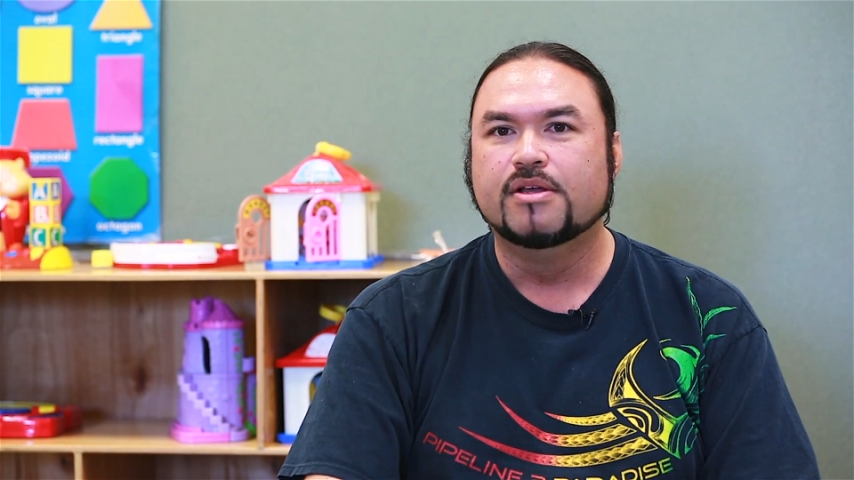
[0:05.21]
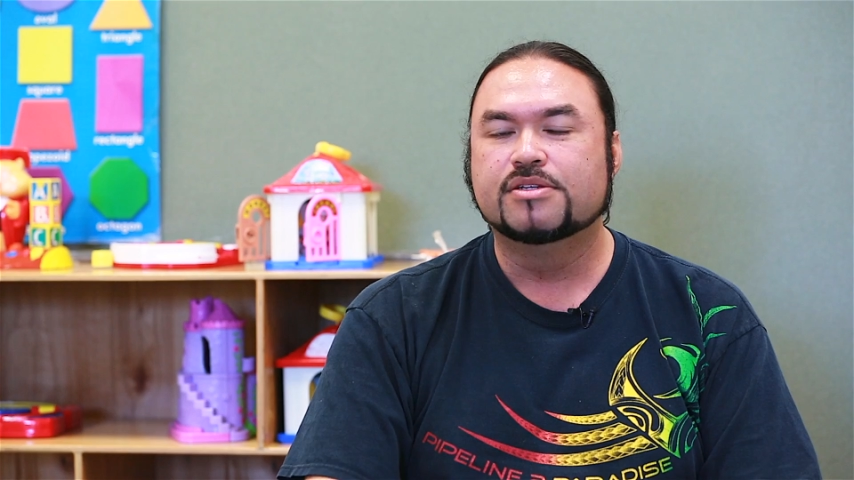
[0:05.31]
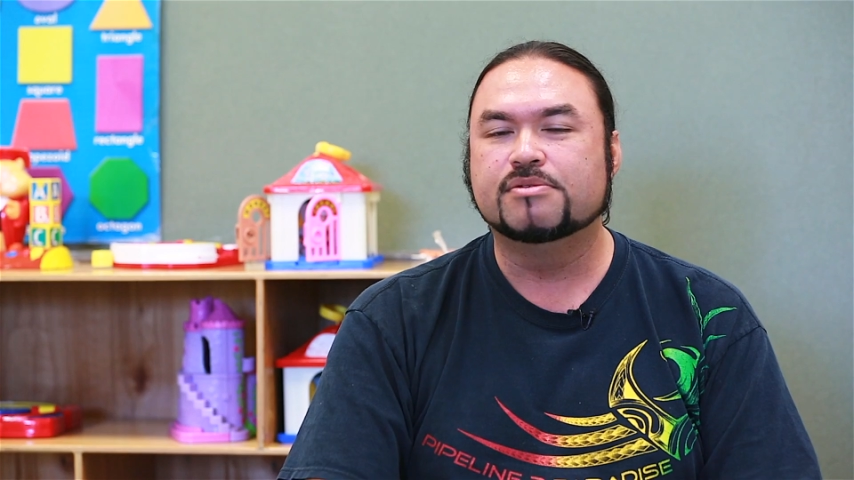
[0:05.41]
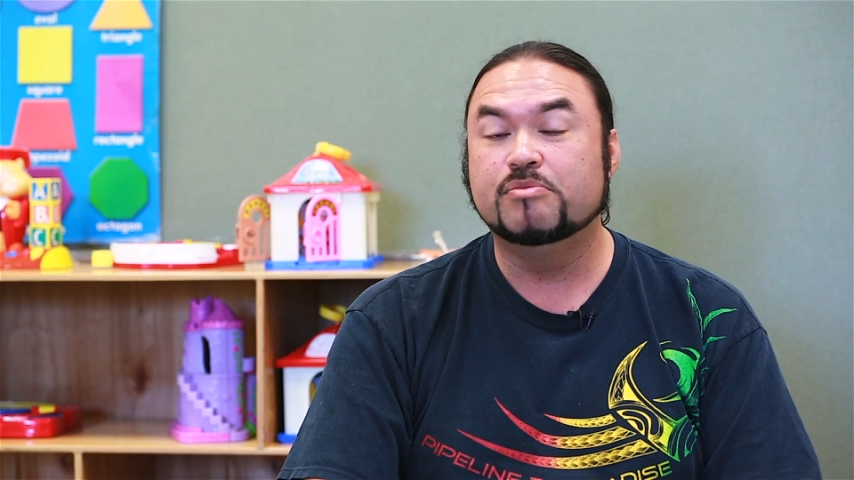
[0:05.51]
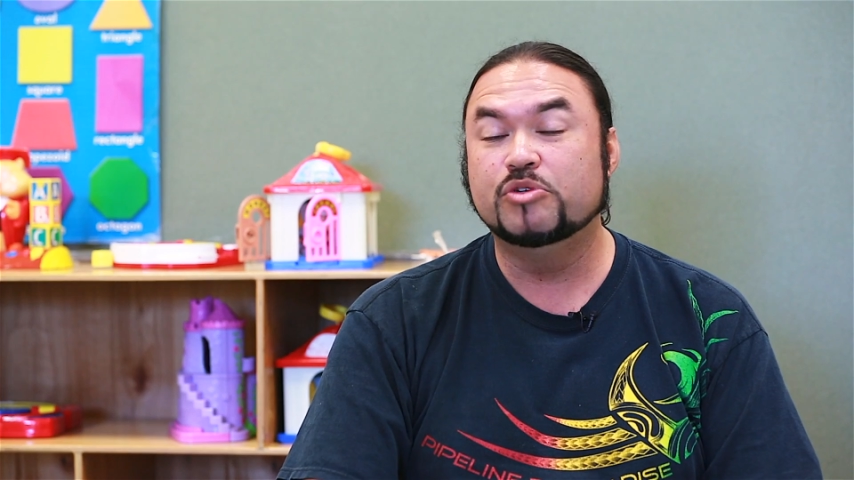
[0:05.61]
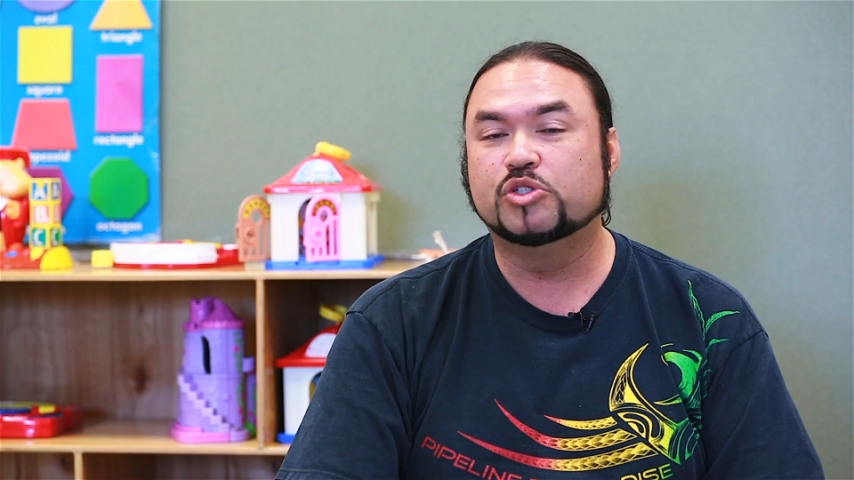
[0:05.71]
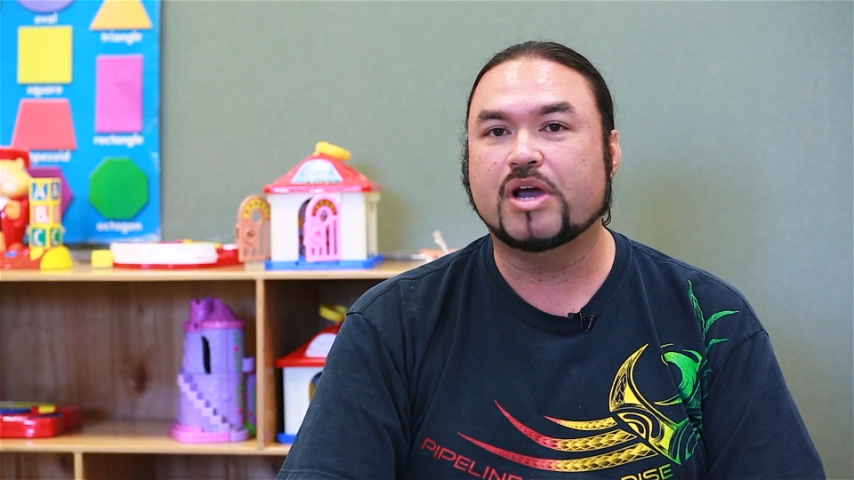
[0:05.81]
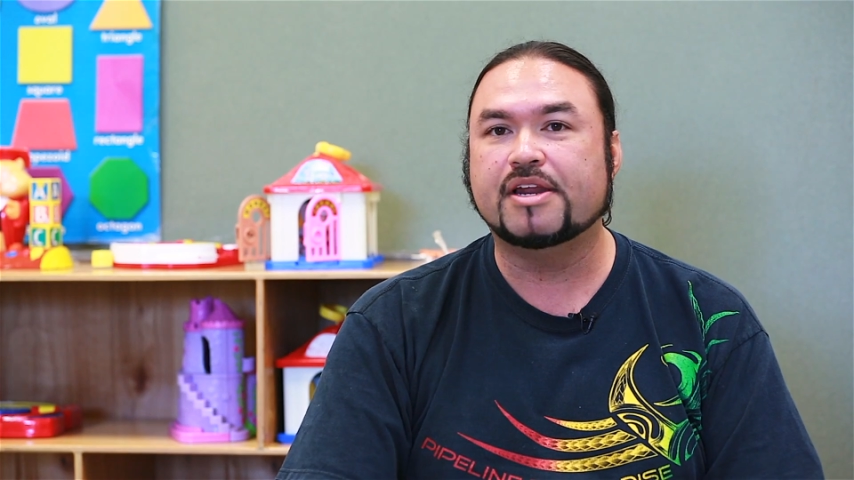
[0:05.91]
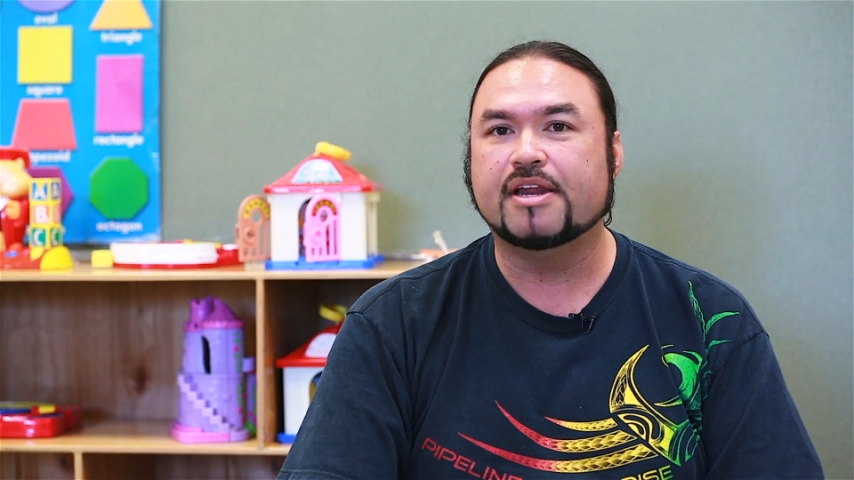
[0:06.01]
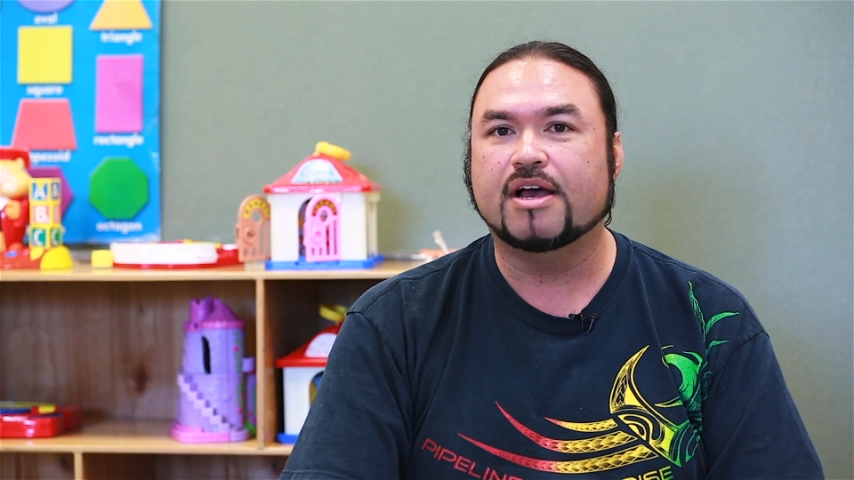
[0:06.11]
So we
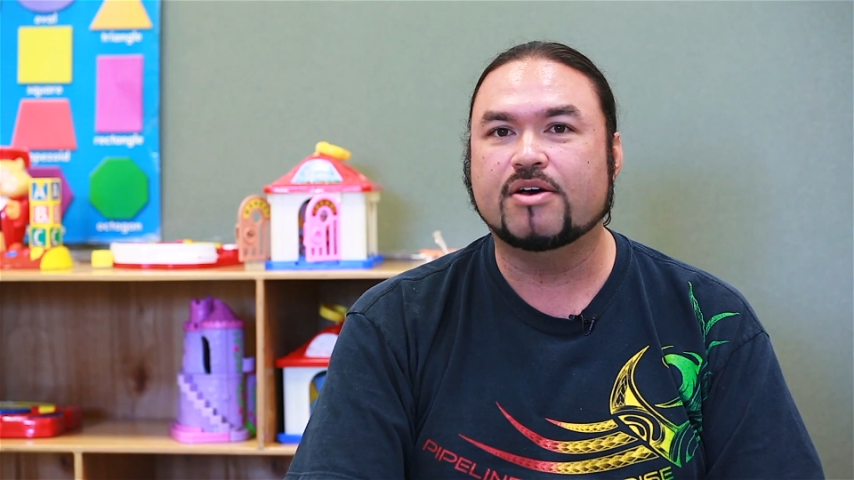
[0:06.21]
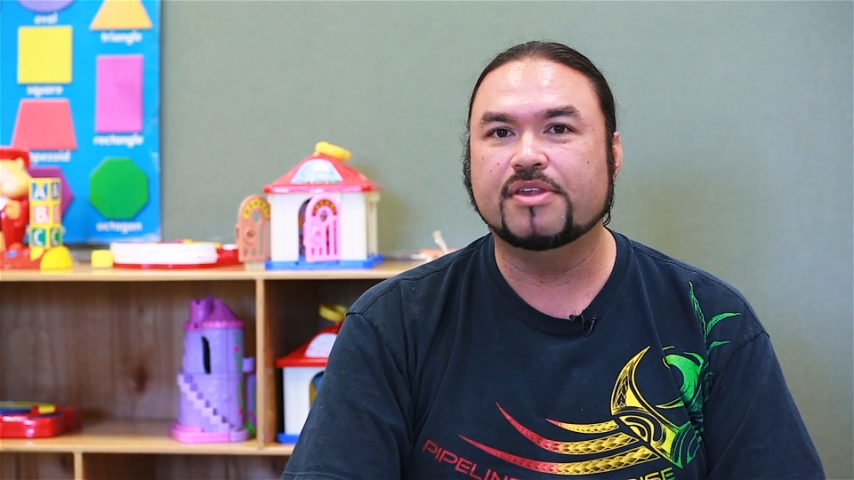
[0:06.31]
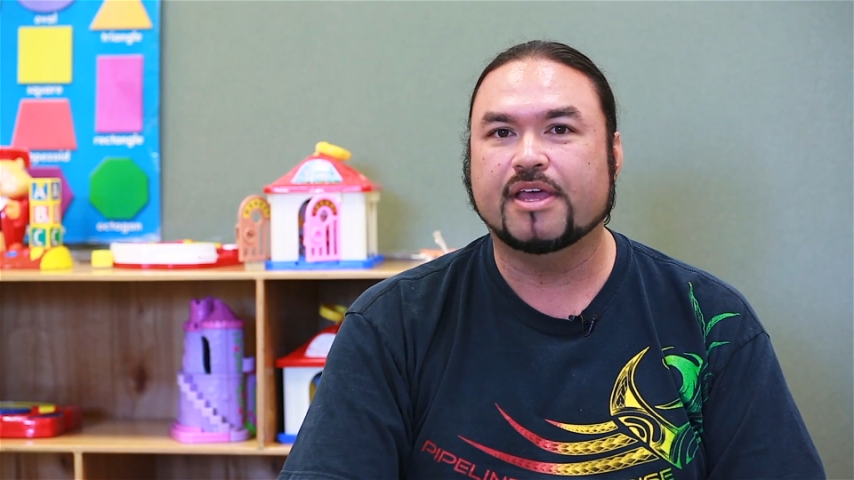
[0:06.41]
tried it out,